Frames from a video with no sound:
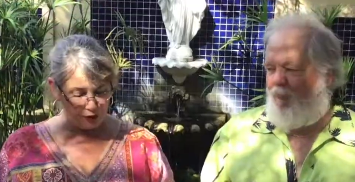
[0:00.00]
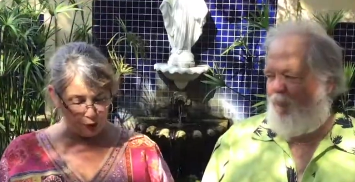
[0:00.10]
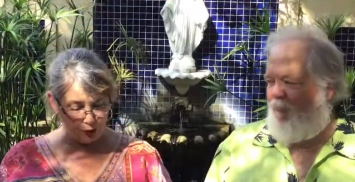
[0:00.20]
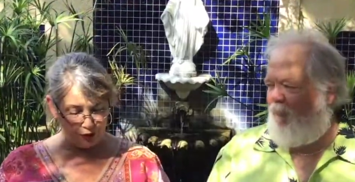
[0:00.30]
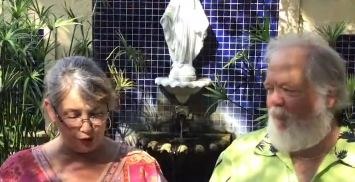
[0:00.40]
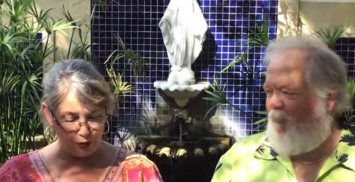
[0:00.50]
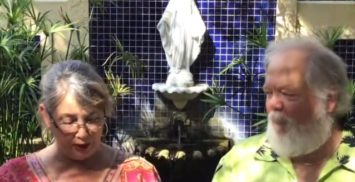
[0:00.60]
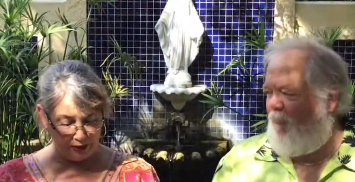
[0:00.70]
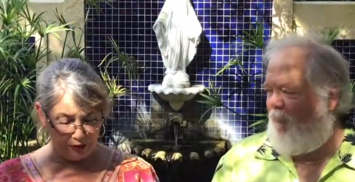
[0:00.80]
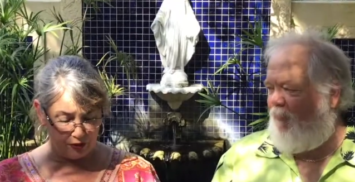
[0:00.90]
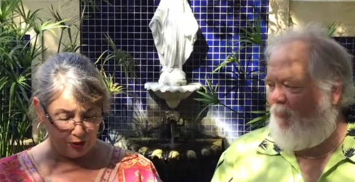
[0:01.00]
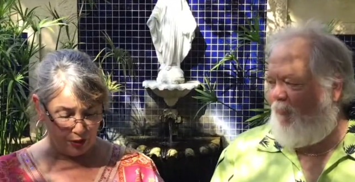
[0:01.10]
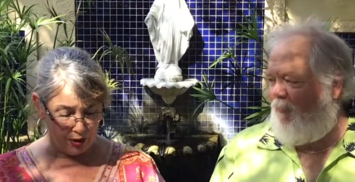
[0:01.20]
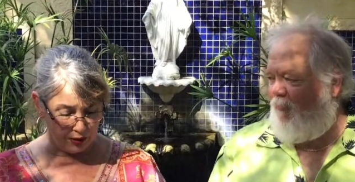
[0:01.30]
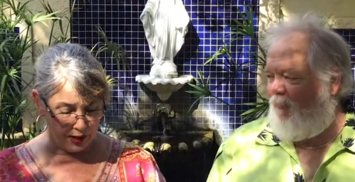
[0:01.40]
Speaker 1: sure to
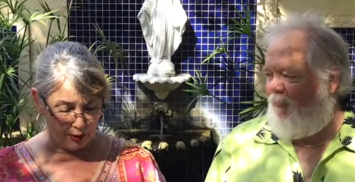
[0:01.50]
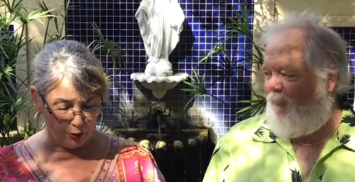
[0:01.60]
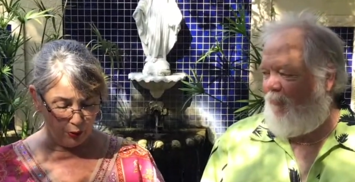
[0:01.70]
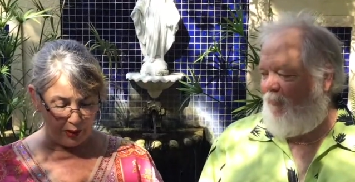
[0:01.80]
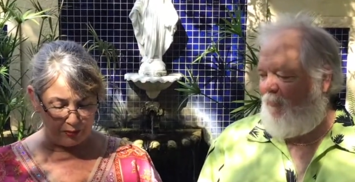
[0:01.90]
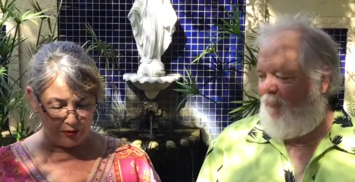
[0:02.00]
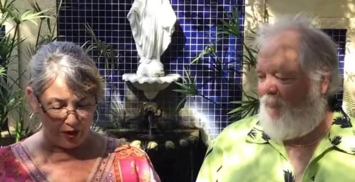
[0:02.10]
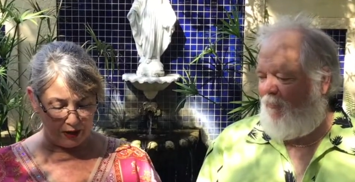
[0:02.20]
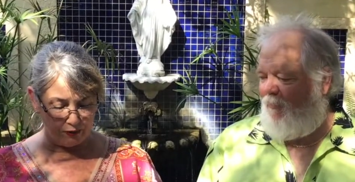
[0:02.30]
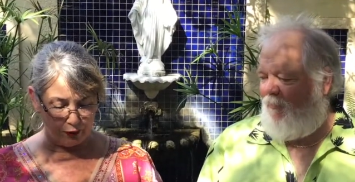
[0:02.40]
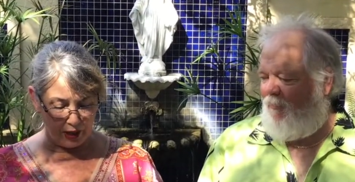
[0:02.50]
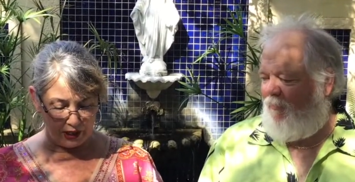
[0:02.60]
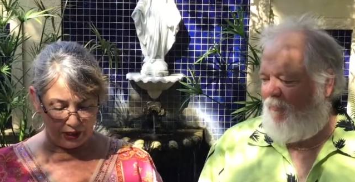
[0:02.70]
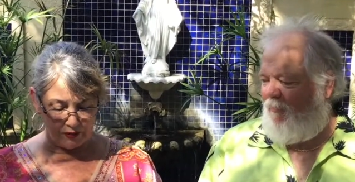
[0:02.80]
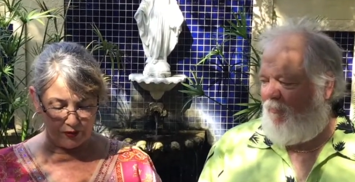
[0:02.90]
register on our website for
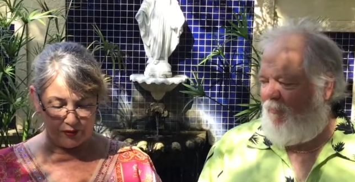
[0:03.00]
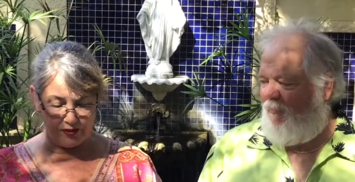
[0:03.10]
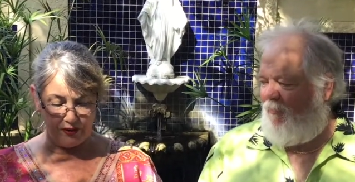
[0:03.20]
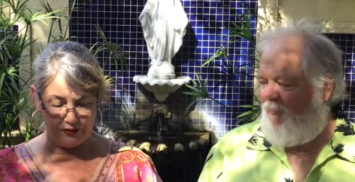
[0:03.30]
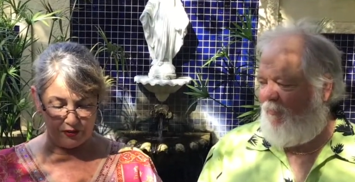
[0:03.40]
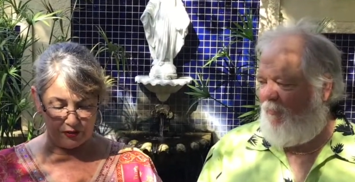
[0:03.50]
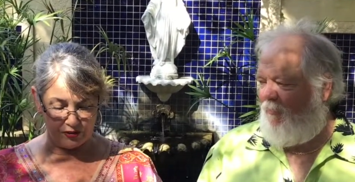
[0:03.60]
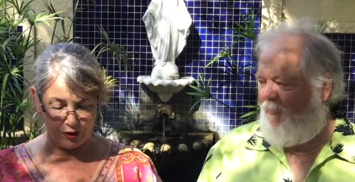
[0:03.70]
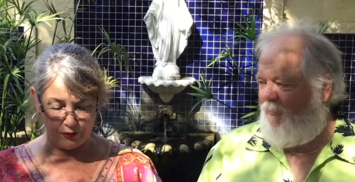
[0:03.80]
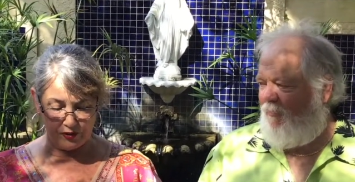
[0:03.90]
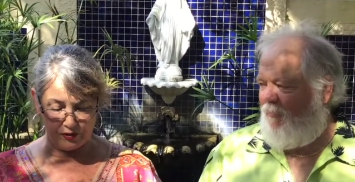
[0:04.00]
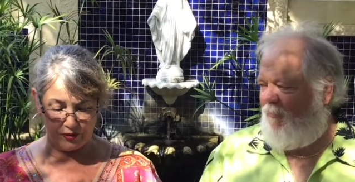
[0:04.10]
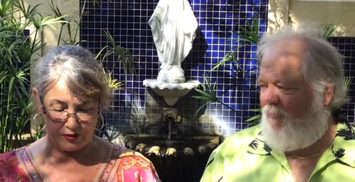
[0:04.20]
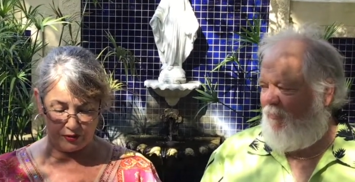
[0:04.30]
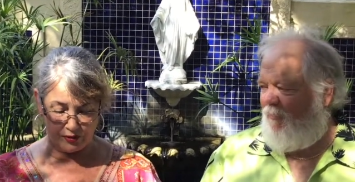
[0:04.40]
any of the seven
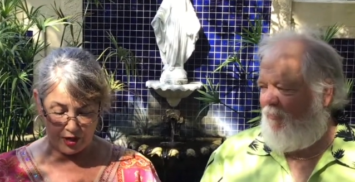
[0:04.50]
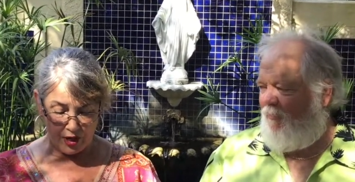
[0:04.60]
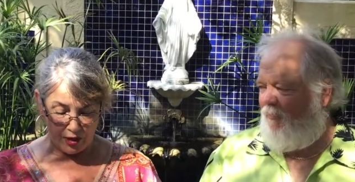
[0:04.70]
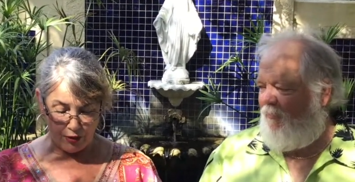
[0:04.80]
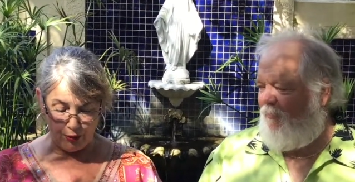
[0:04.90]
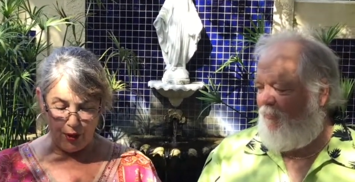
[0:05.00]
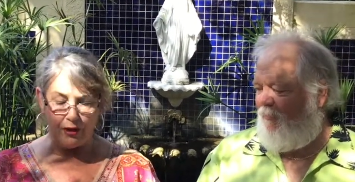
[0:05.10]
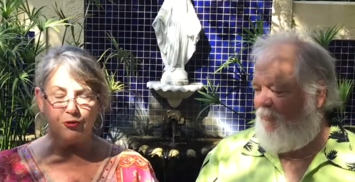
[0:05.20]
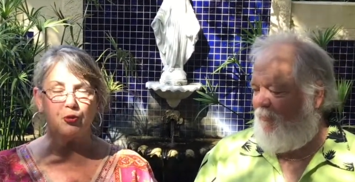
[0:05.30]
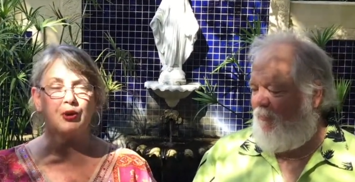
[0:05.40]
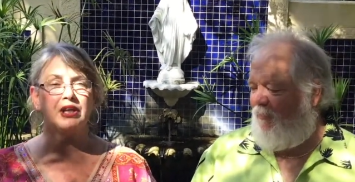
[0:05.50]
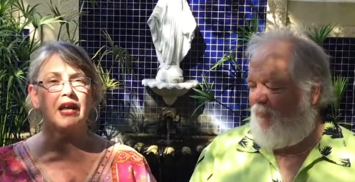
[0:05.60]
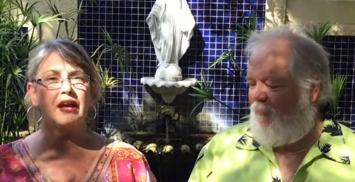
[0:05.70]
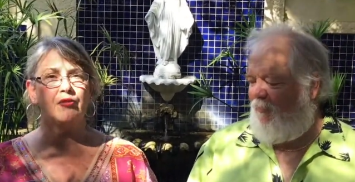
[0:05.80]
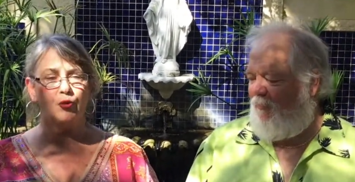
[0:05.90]
services throughout the
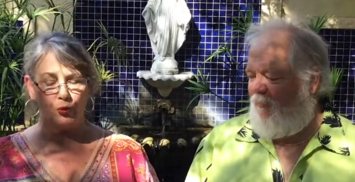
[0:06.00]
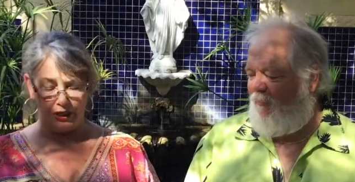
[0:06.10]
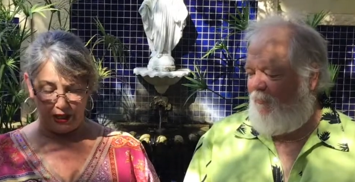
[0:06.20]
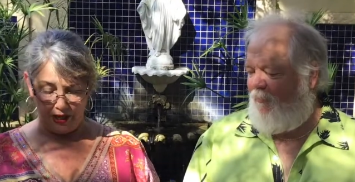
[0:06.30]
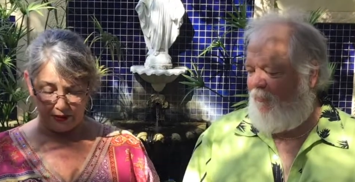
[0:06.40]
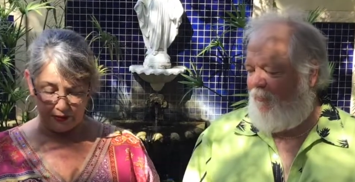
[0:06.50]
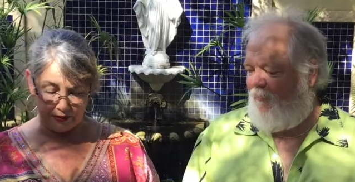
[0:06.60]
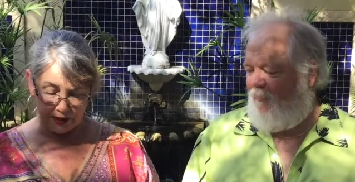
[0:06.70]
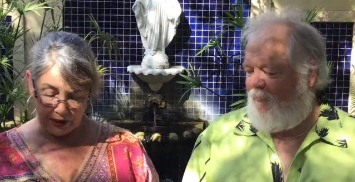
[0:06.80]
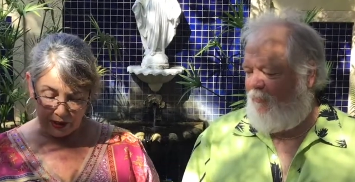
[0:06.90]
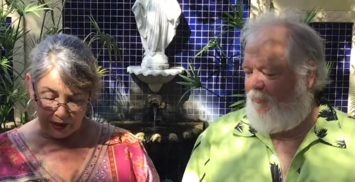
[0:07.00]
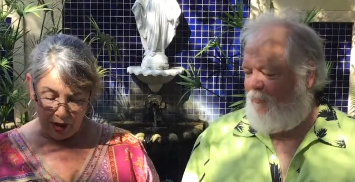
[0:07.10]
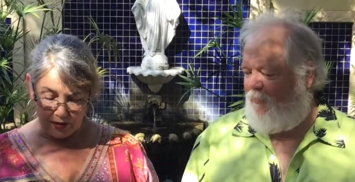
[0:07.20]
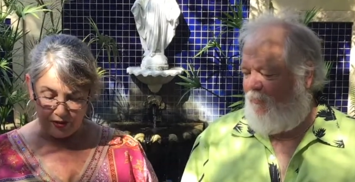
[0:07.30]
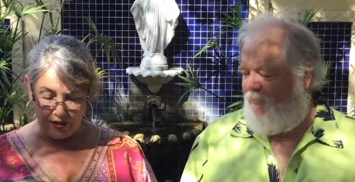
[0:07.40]
week and the weekend.
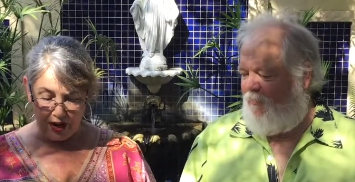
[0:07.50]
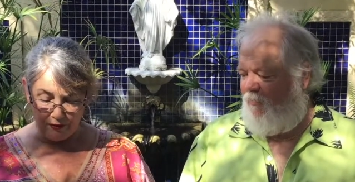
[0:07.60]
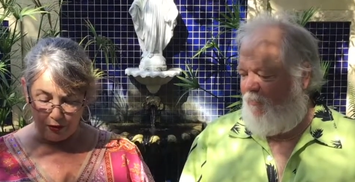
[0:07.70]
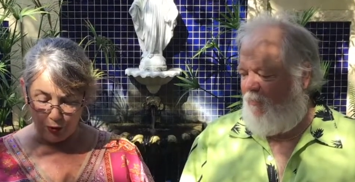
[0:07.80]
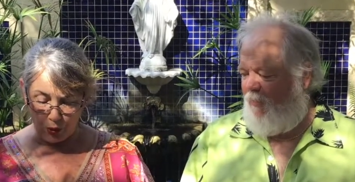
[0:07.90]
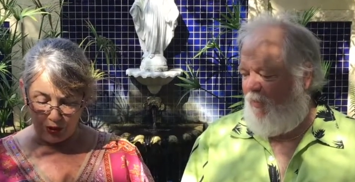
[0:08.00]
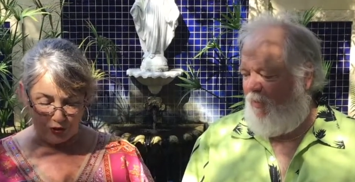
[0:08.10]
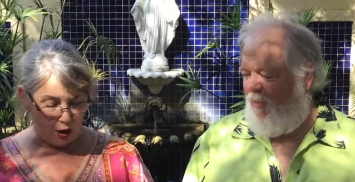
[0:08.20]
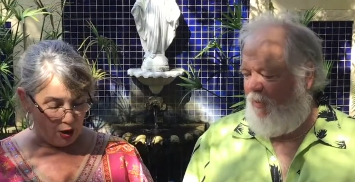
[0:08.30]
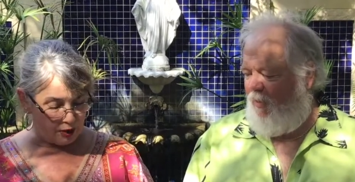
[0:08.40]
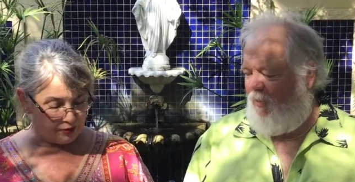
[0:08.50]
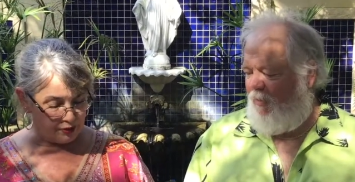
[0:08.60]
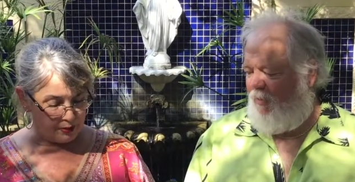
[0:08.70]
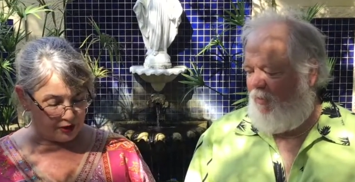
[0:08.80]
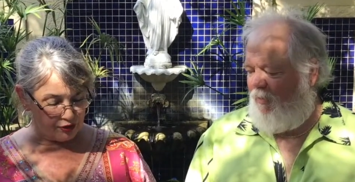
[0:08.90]
Our staff has worked hard
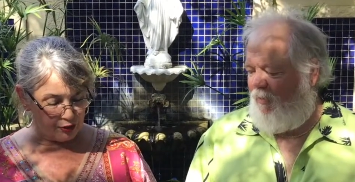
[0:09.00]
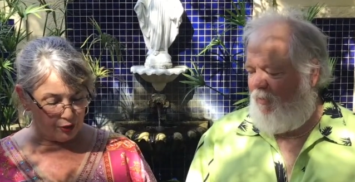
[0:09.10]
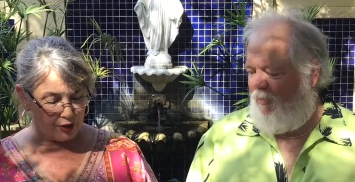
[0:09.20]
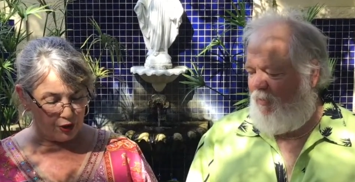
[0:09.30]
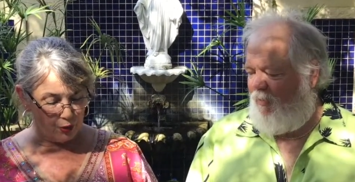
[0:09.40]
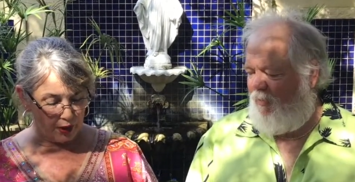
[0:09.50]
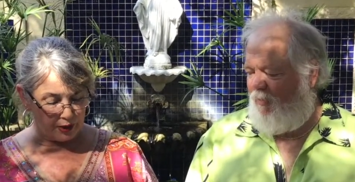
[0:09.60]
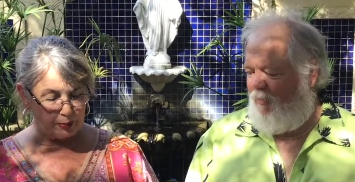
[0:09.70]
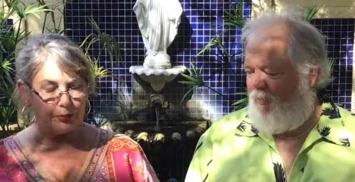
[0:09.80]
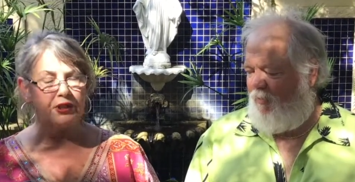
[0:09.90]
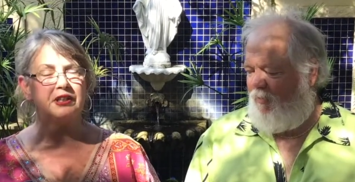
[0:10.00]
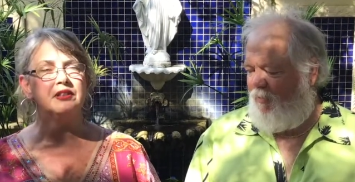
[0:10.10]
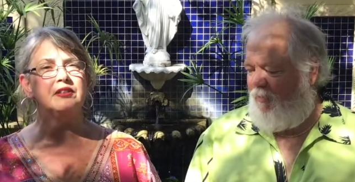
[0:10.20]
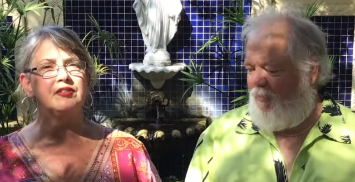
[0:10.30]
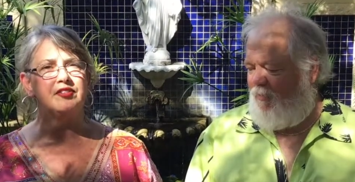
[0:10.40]
to make sure that you are
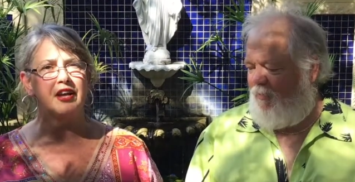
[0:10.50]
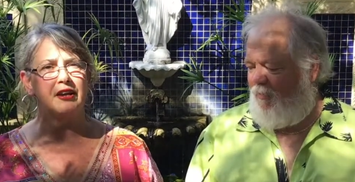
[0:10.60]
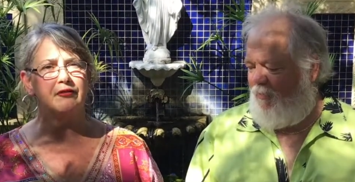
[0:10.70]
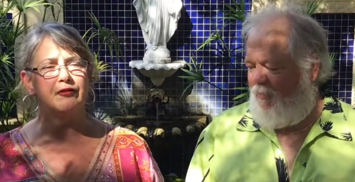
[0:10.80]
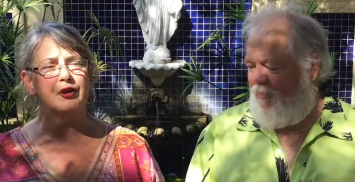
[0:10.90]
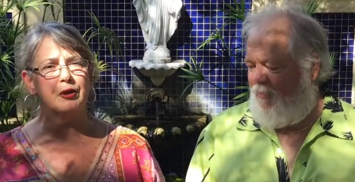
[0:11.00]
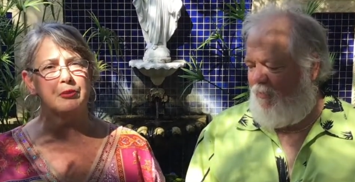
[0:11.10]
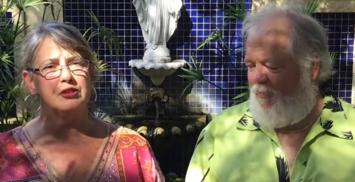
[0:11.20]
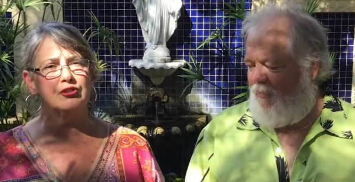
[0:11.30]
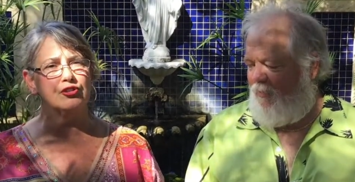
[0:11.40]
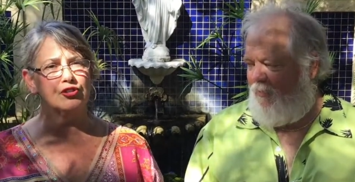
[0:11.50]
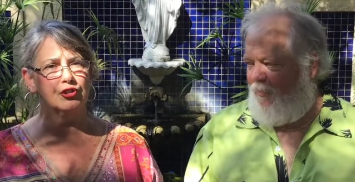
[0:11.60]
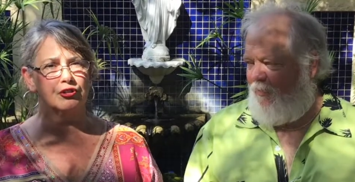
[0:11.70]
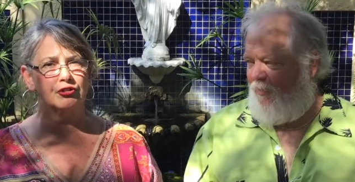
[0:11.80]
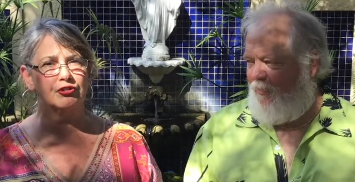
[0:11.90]
completely safe coming to
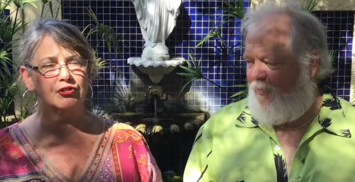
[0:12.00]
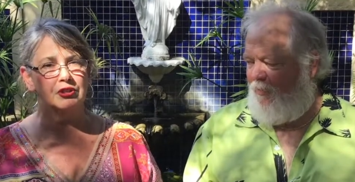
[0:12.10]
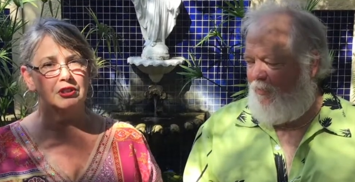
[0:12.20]
church.